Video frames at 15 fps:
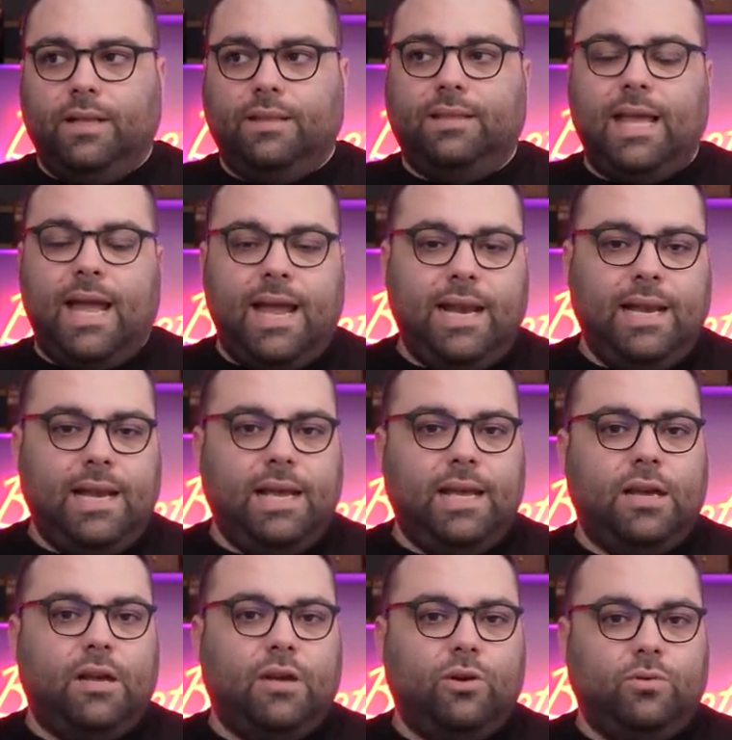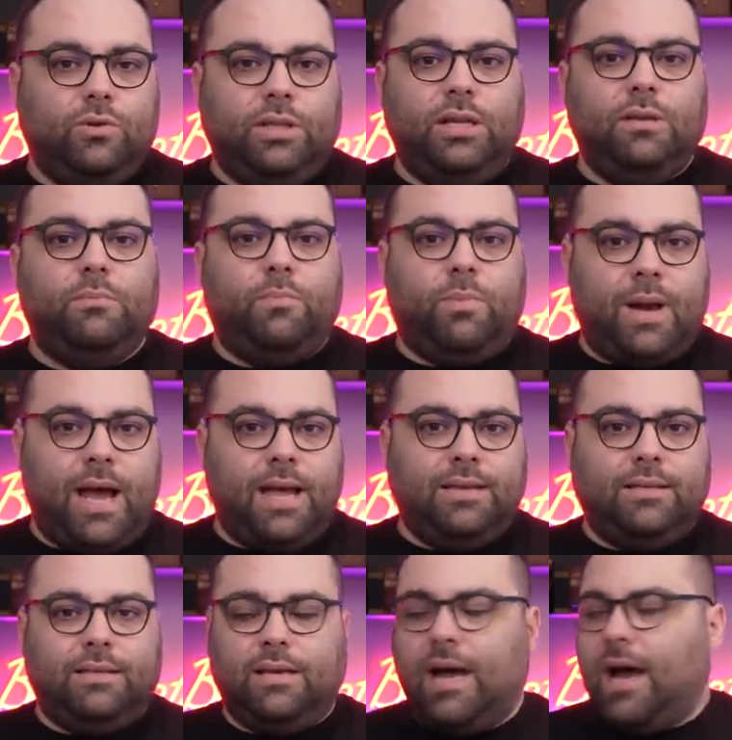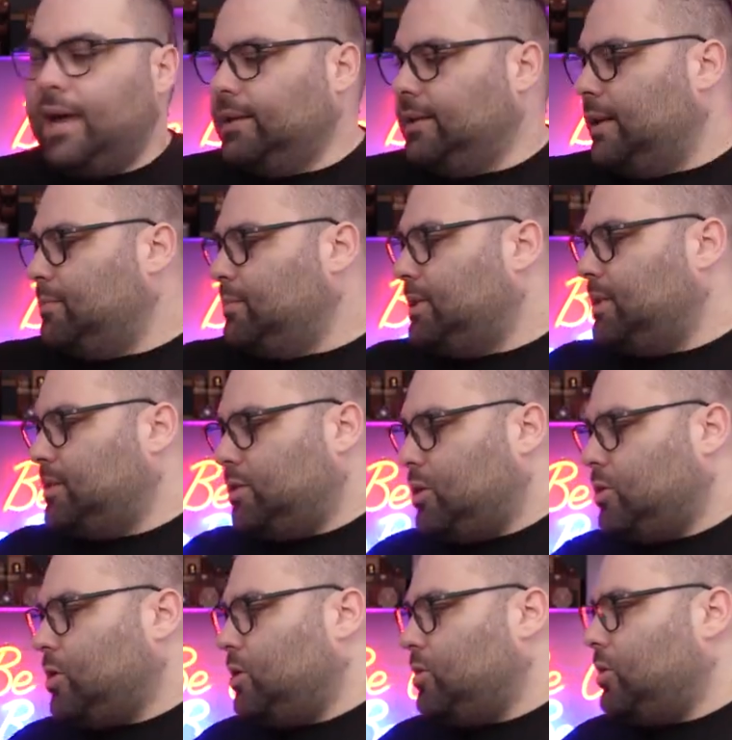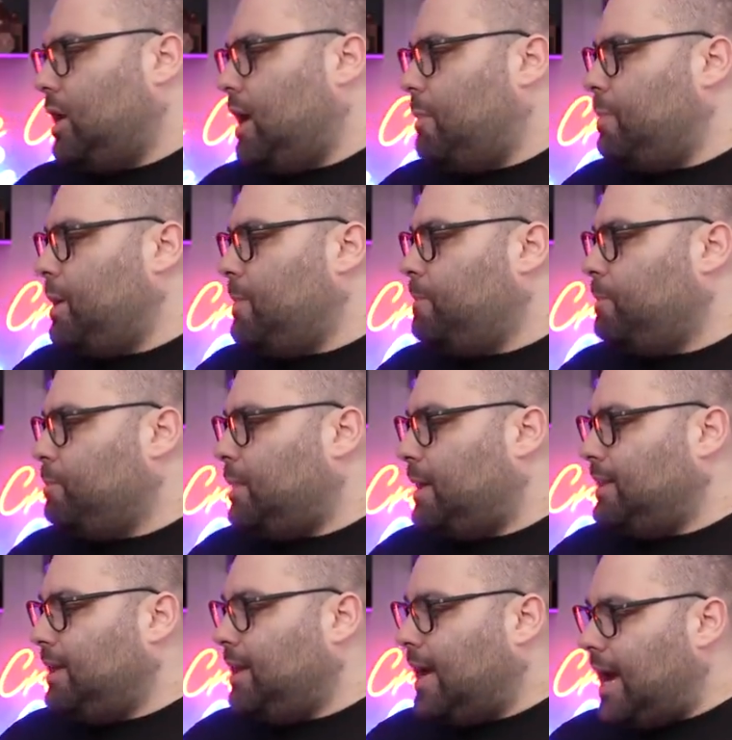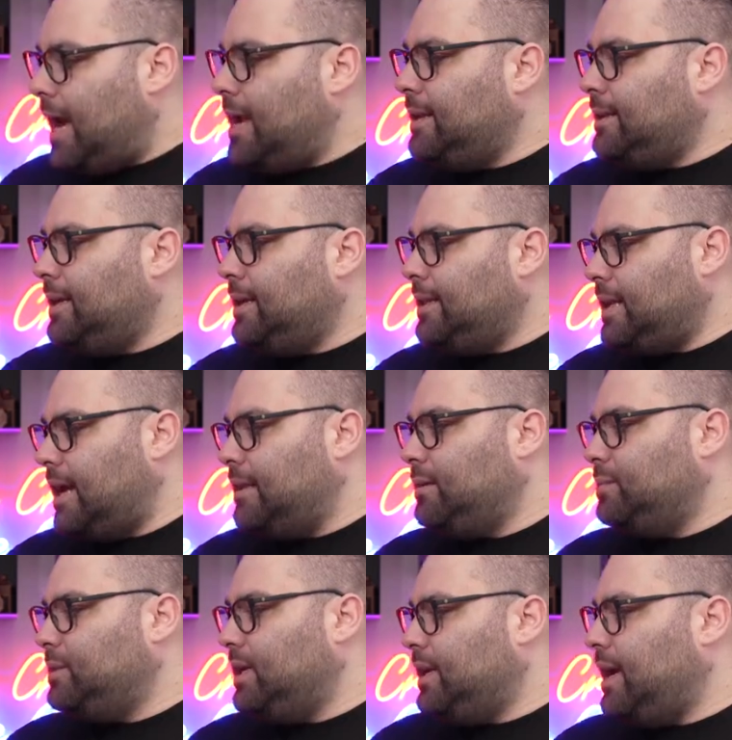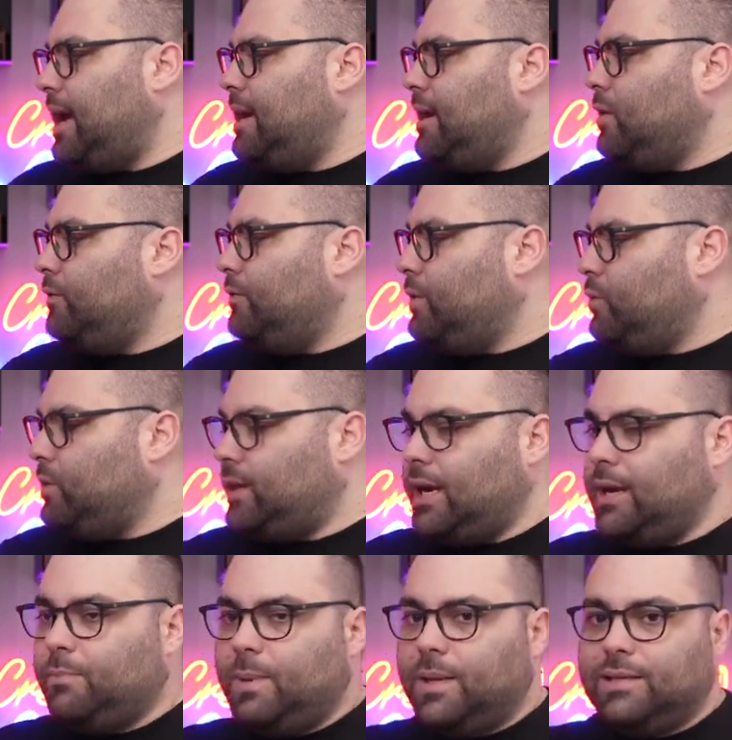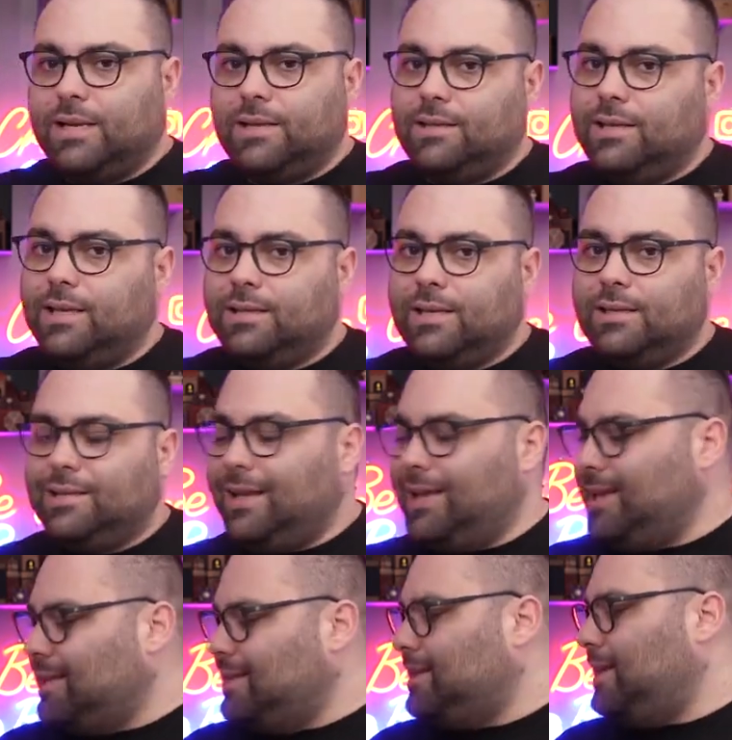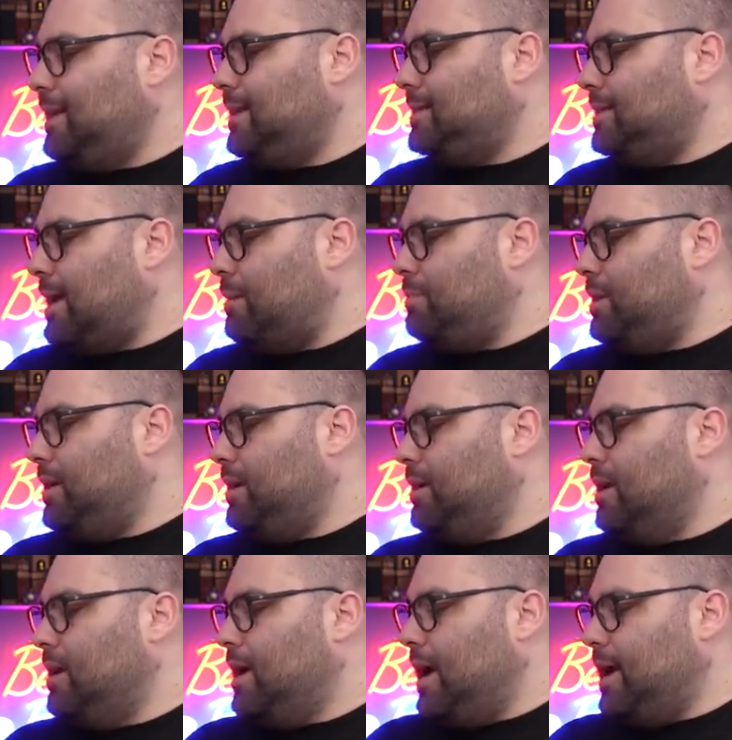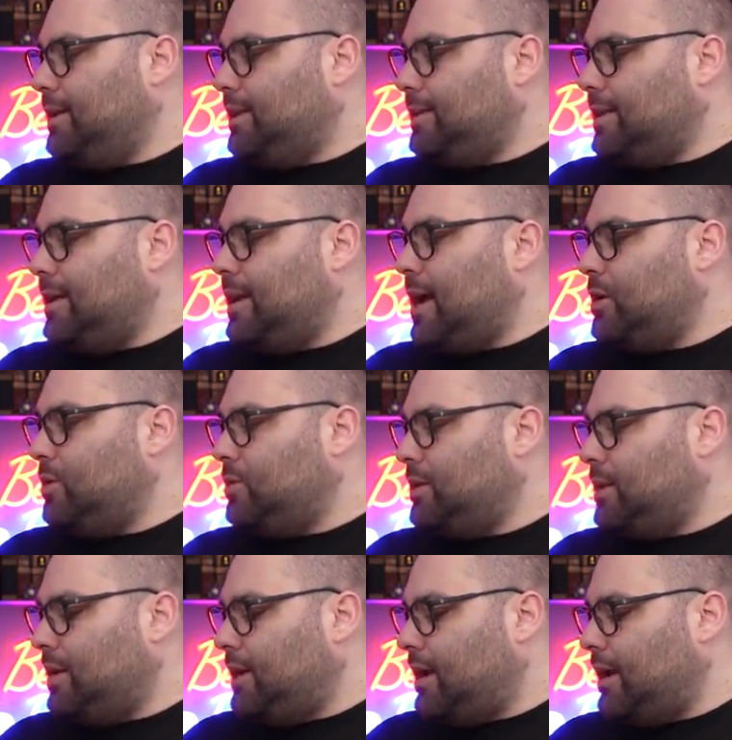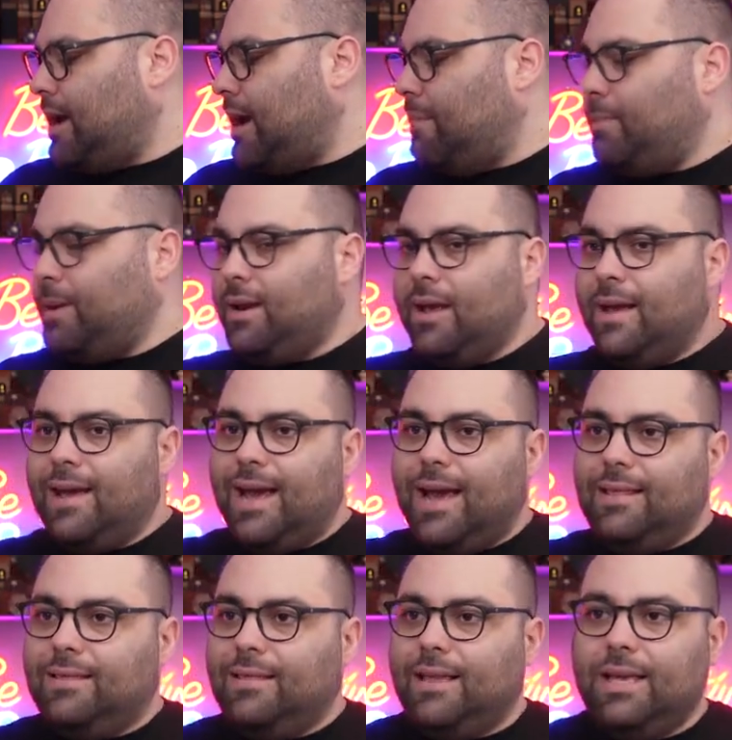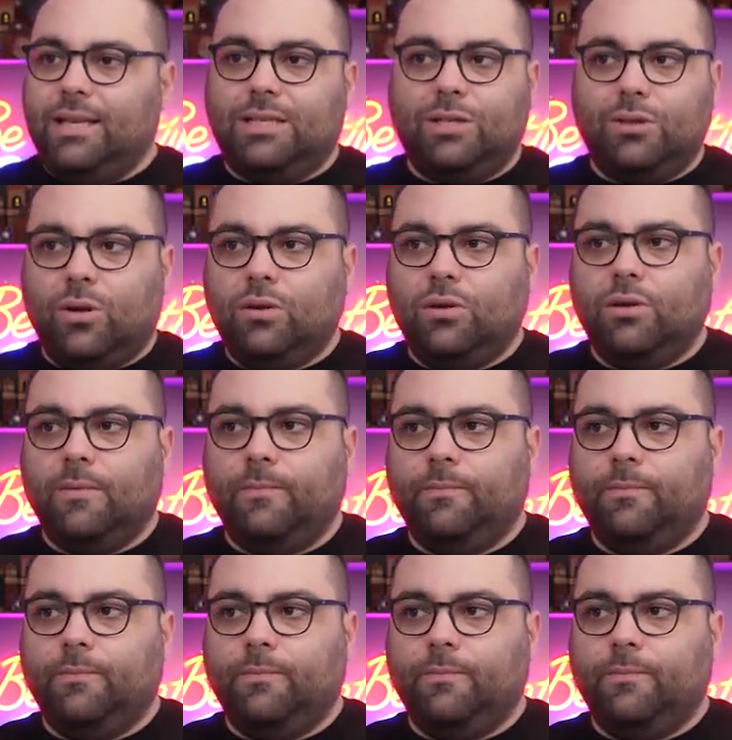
daily routine price items. It's not going to happen, but in higher ticket items, in higher AOV with trained pixels, this is easily something and a scenario that it can happen, and it's not